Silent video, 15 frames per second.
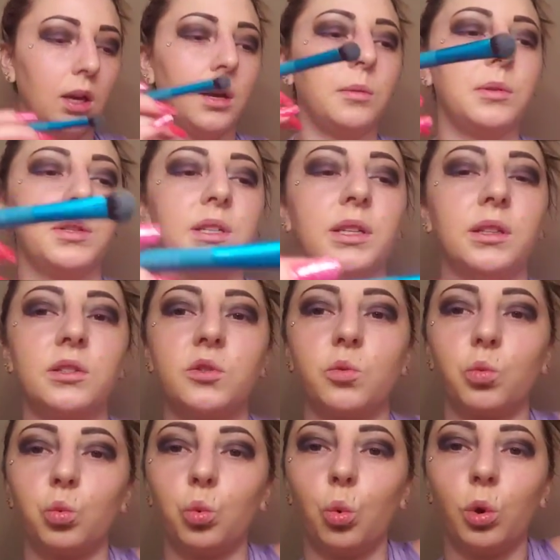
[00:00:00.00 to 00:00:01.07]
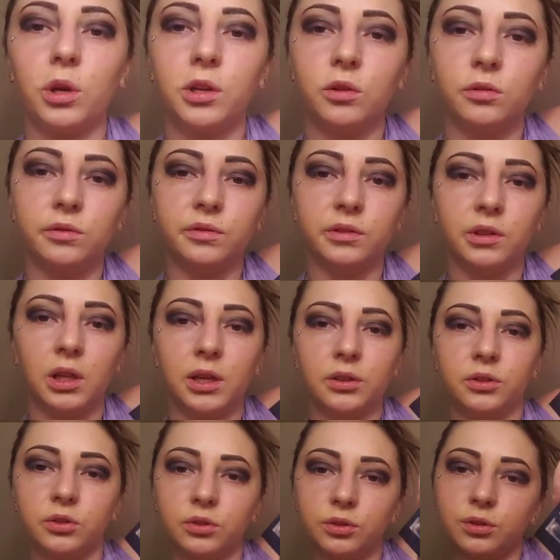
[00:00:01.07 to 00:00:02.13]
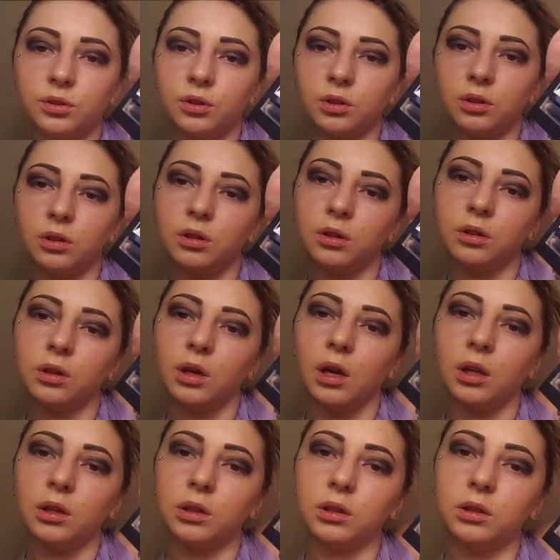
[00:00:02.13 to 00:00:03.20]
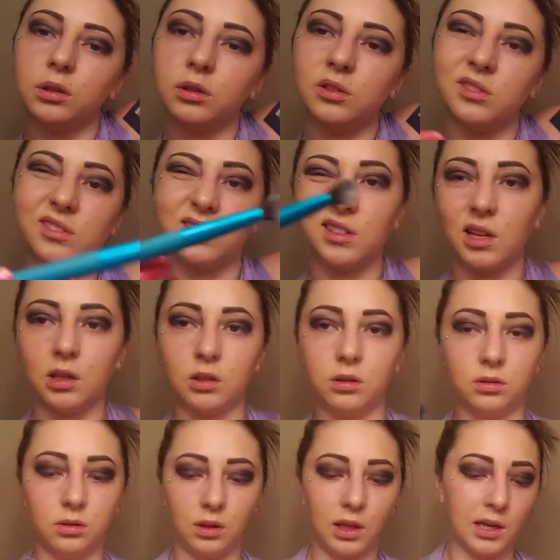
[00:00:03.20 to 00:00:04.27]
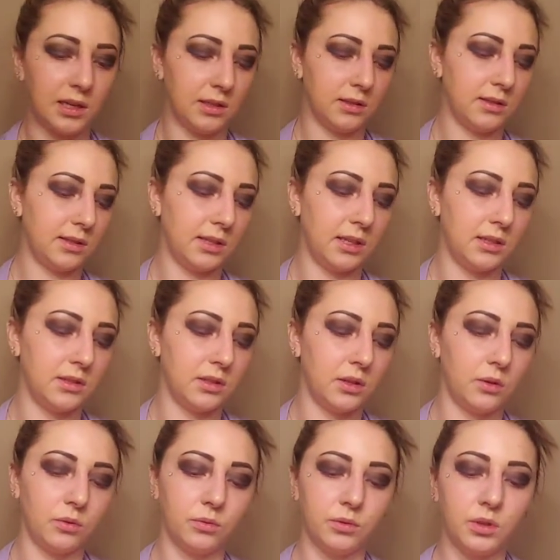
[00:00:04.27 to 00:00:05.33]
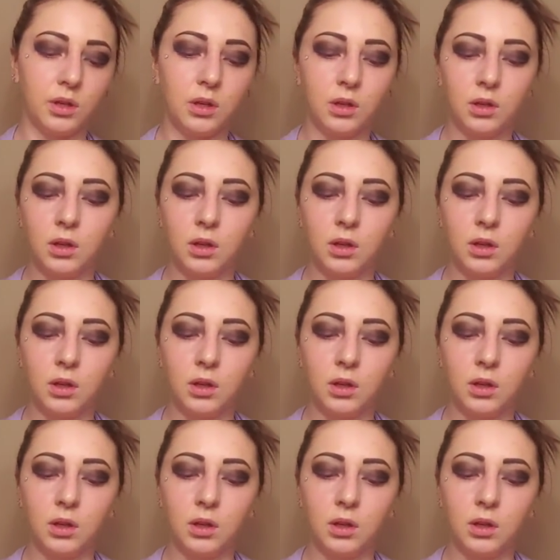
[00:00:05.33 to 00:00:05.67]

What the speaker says: I'm going to take this Royal Flush color, just kind of light skin toned,